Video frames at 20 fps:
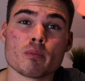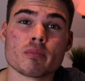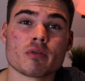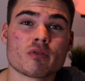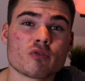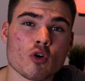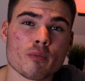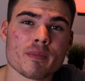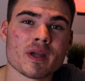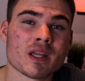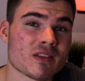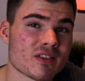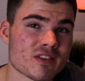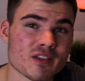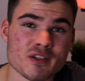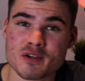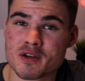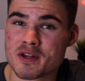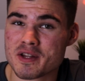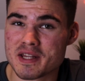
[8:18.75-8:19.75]
performing
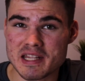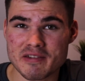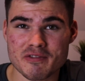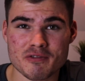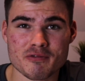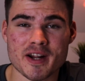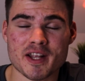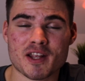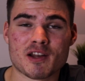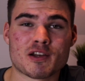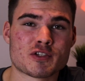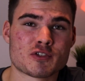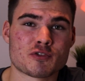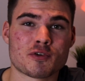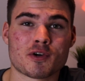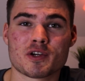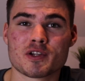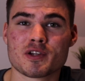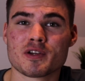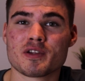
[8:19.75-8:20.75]
than even regular
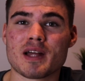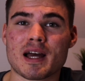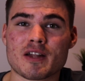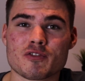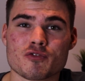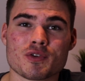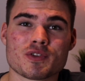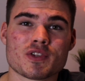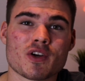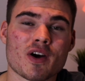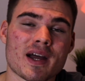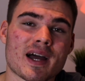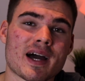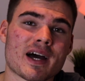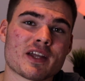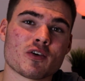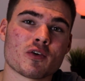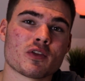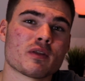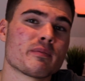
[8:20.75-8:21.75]
stock Android that I
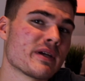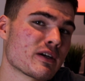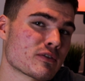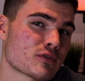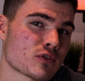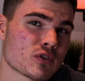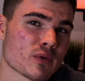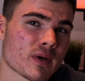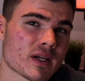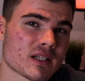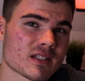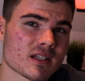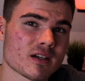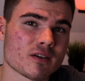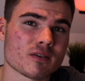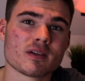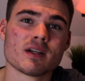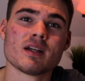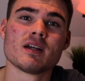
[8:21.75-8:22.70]
had on the Pixel 2 XL.